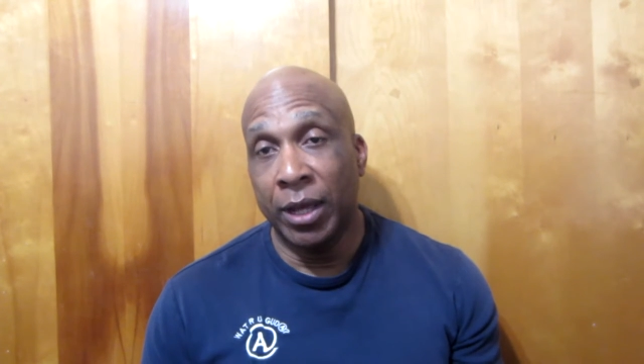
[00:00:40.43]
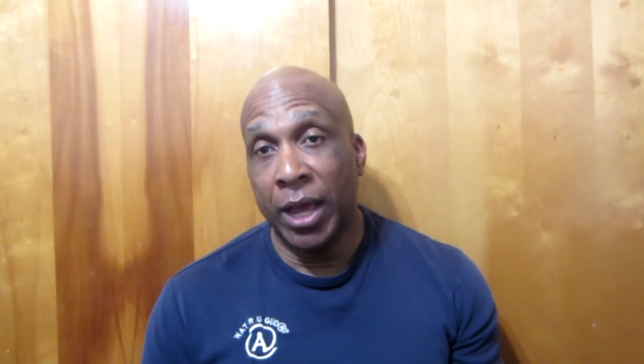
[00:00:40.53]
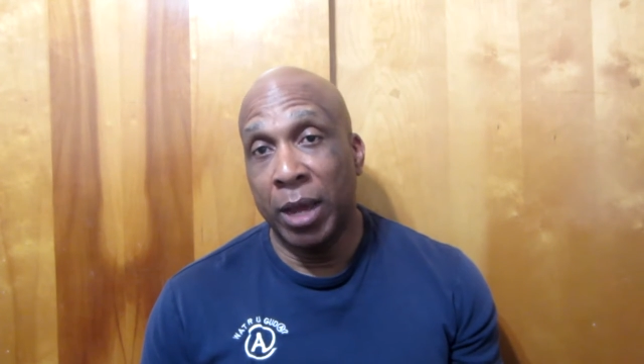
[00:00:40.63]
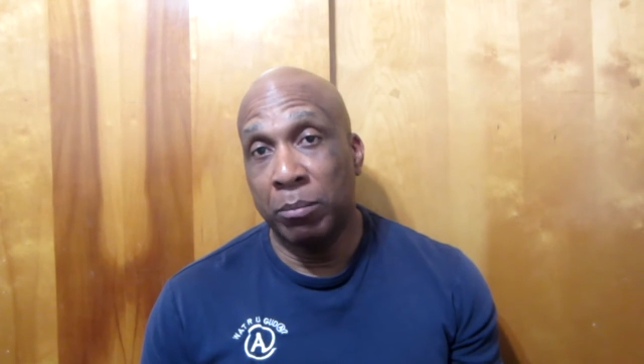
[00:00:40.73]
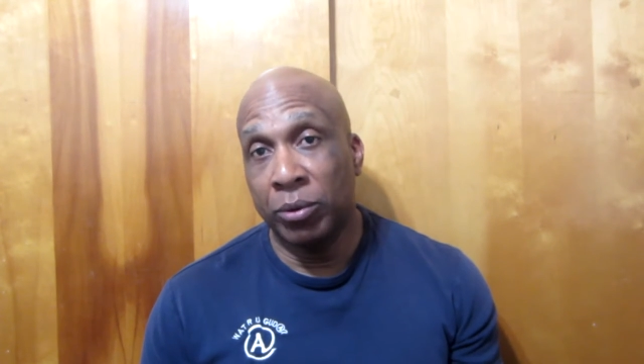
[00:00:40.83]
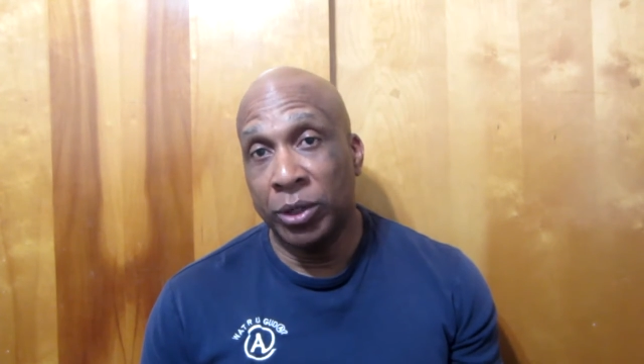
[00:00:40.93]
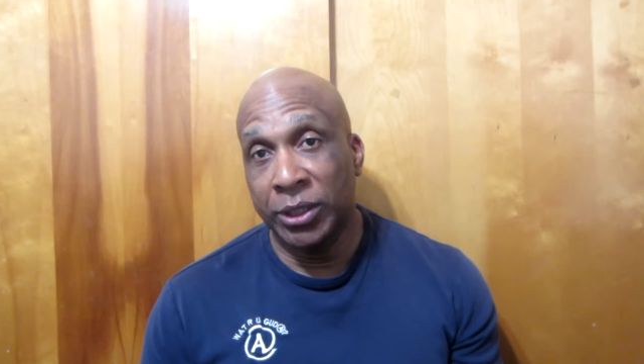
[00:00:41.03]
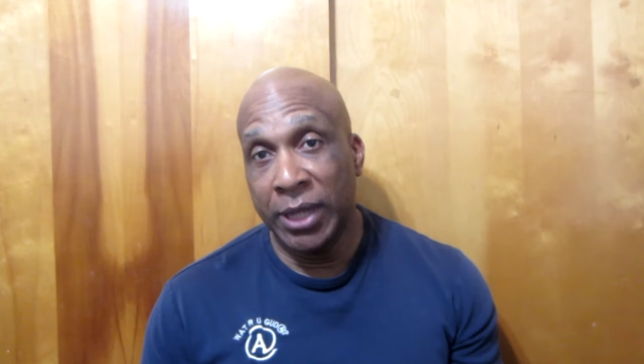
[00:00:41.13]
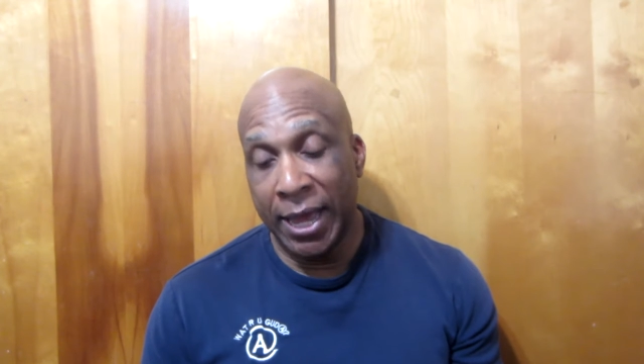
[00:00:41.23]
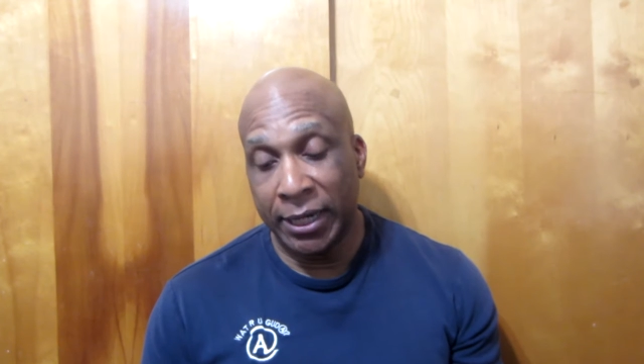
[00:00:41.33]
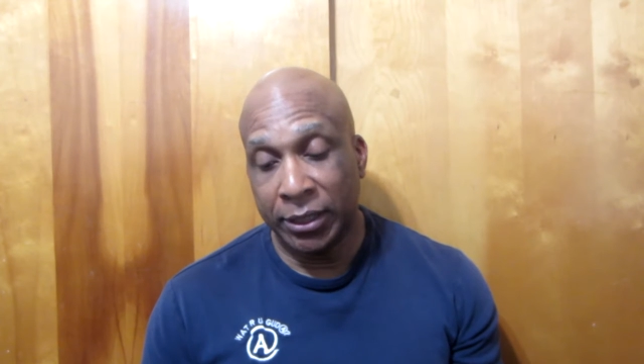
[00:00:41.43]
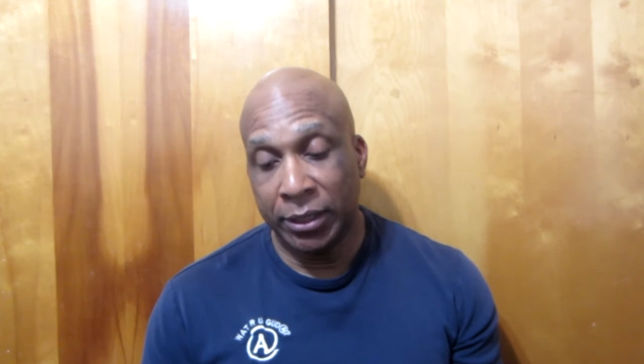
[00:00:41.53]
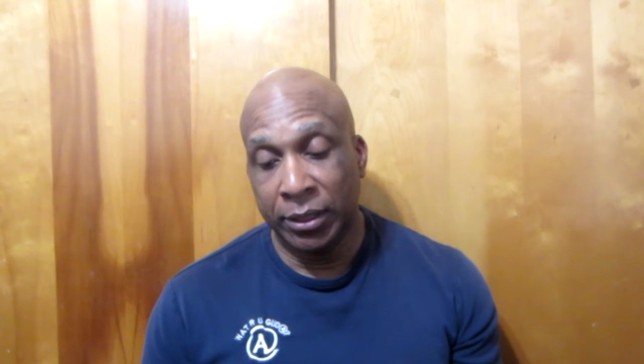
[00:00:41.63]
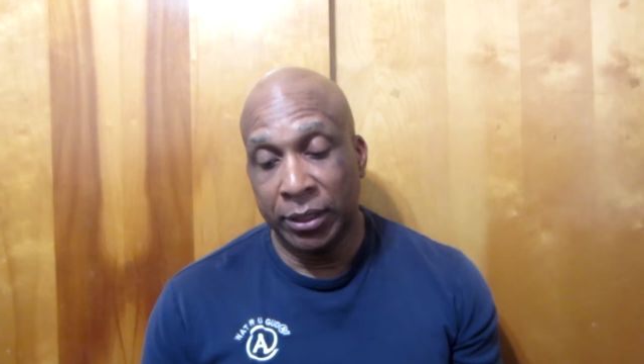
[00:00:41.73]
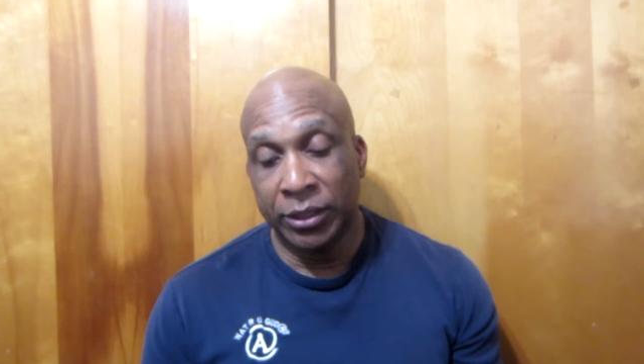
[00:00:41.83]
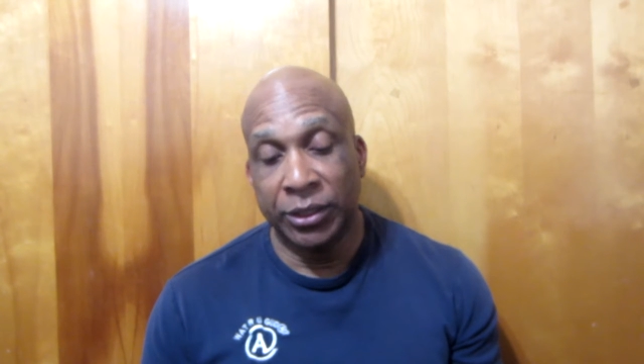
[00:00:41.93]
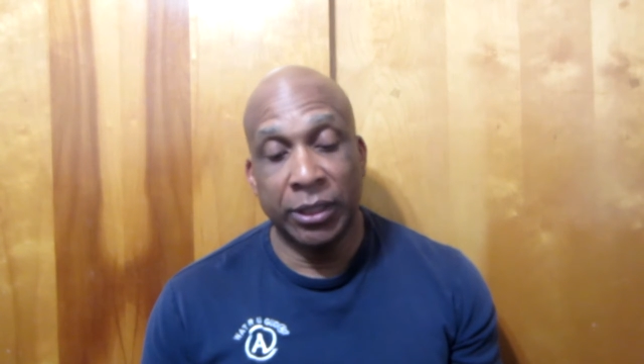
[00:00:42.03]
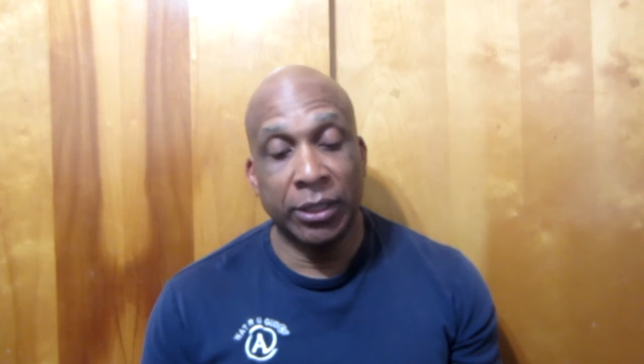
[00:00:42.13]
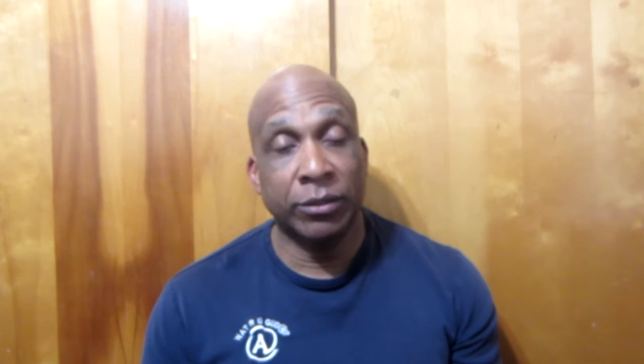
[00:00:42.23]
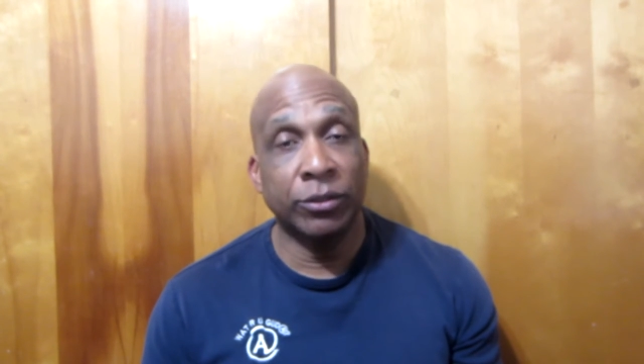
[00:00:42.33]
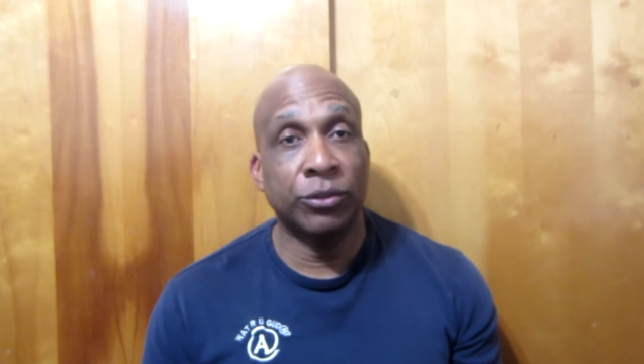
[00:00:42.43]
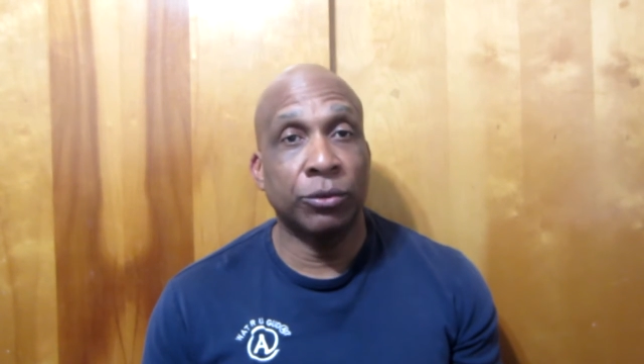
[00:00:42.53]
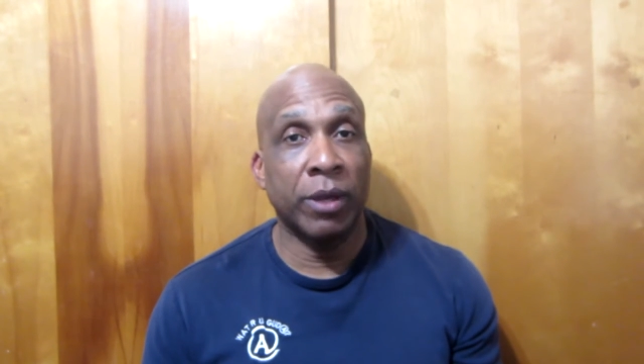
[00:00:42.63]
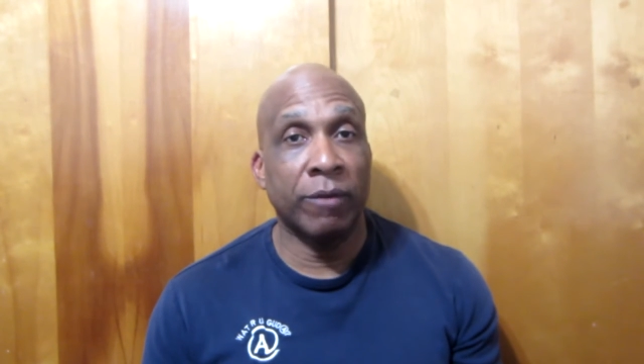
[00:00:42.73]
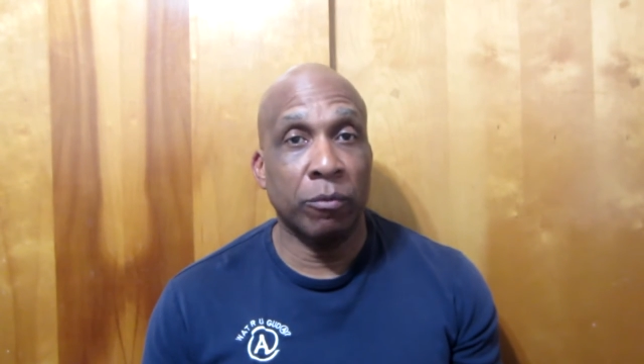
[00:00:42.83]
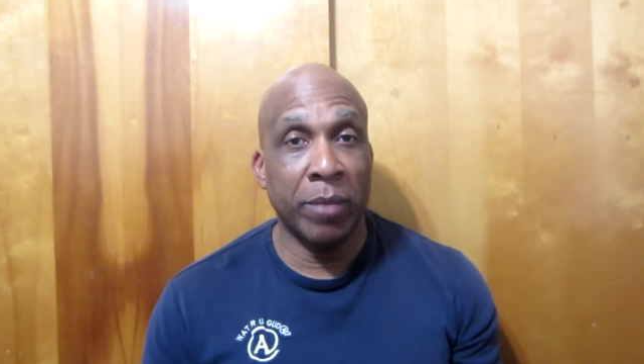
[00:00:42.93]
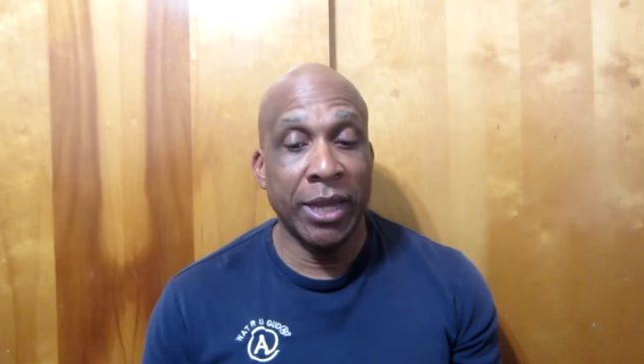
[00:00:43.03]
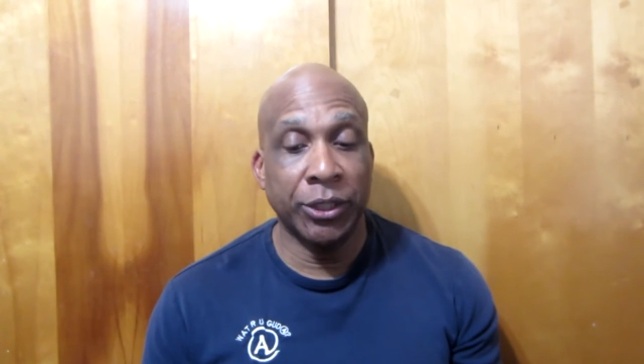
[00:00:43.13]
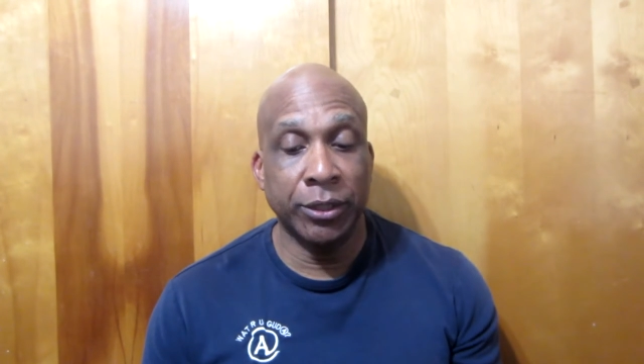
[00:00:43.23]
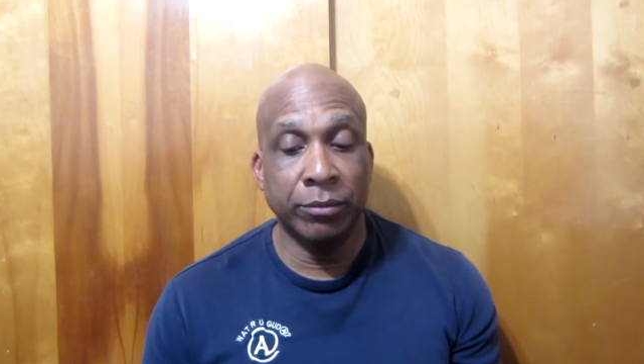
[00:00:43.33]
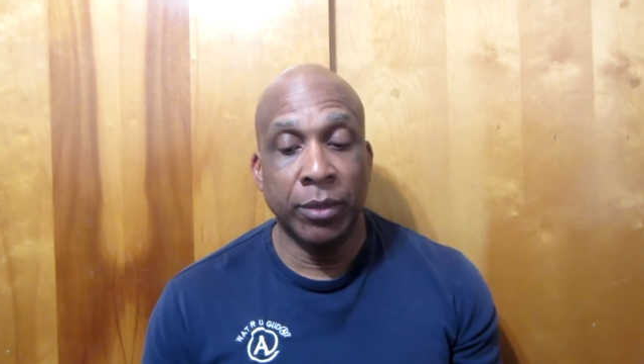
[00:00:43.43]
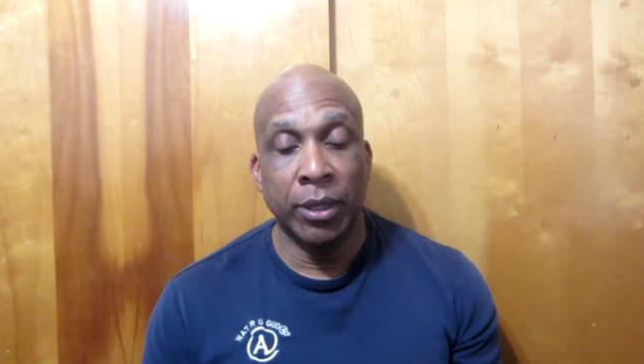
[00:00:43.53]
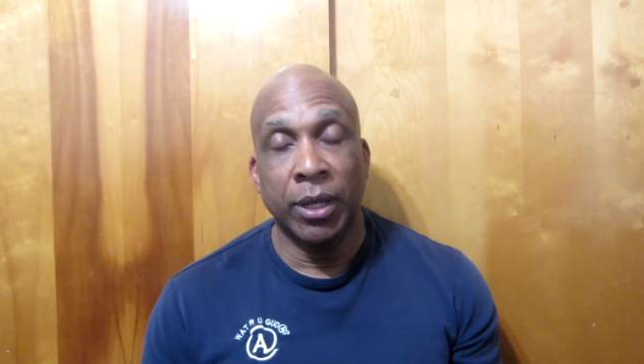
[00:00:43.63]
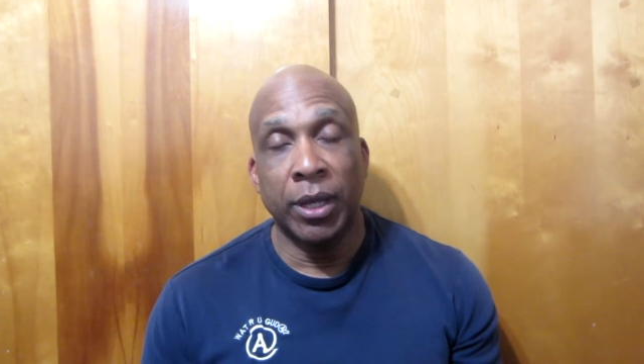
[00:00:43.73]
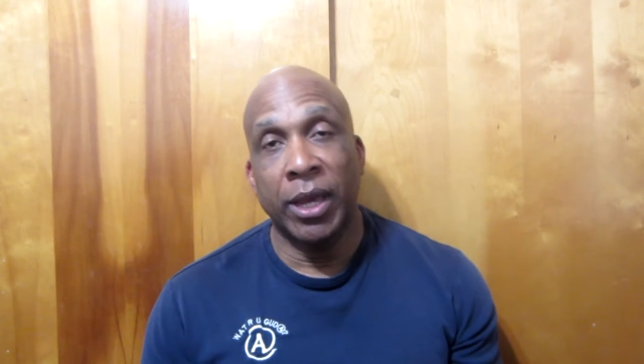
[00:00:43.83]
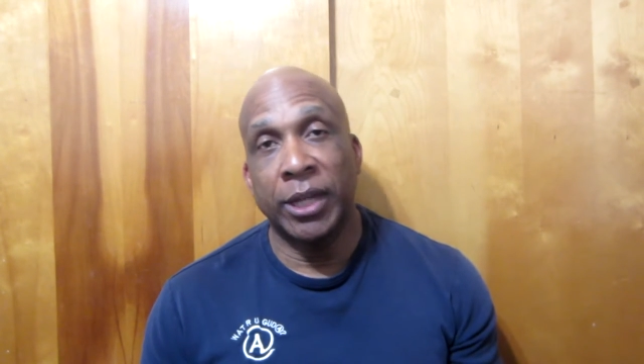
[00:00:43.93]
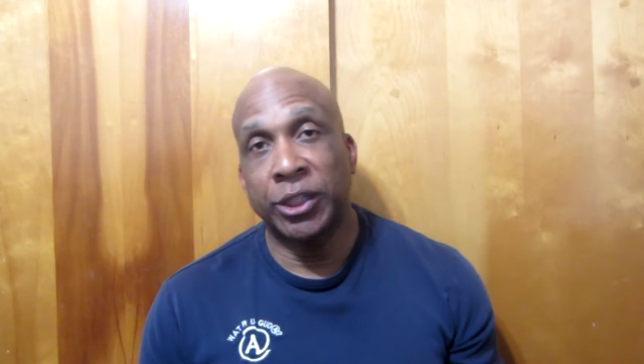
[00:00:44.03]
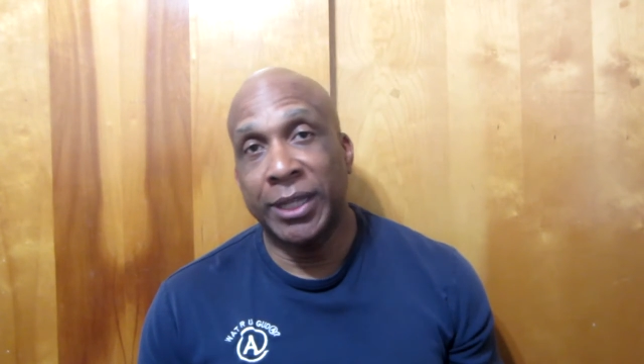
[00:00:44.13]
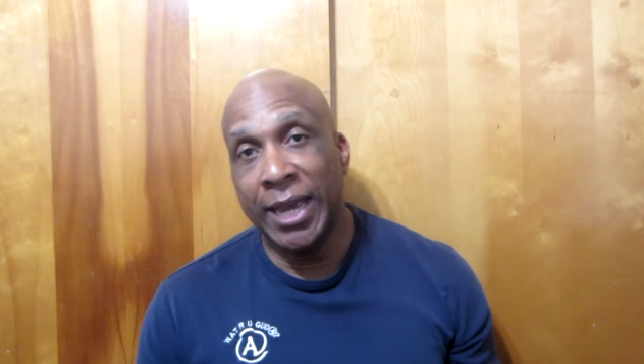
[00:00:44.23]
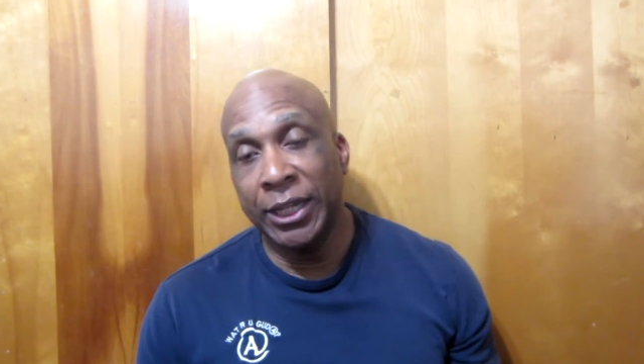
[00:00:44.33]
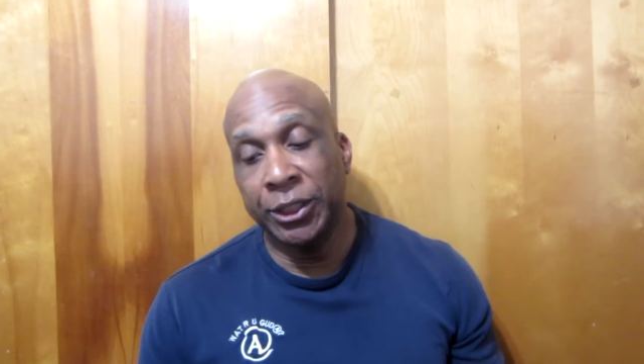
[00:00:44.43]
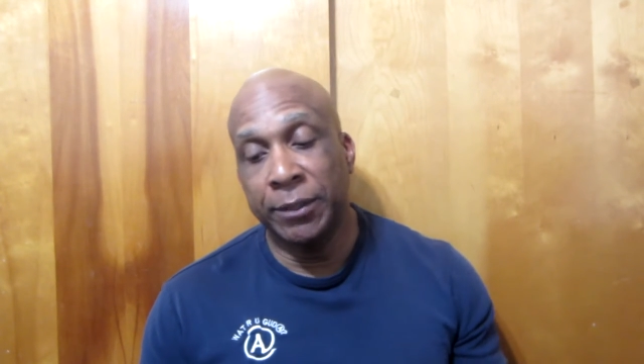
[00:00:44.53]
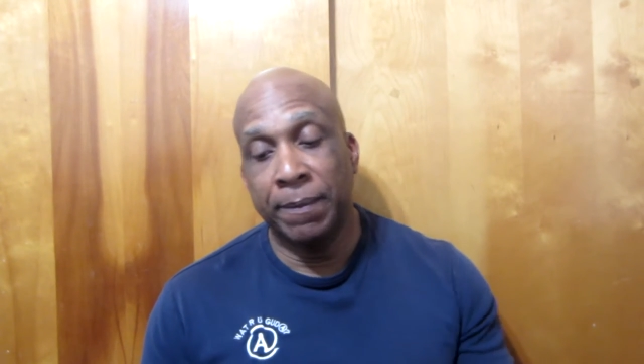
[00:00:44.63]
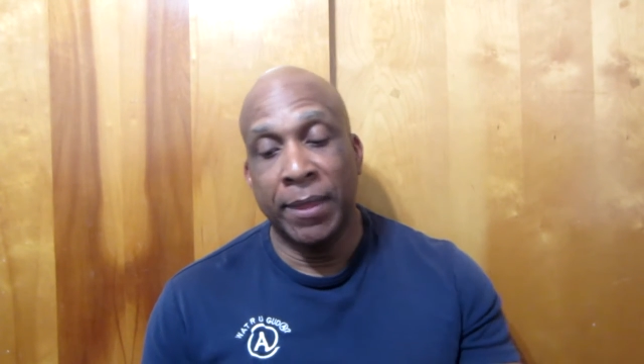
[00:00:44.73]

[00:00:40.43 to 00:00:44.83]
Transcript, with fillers: and protect citizens through information, education,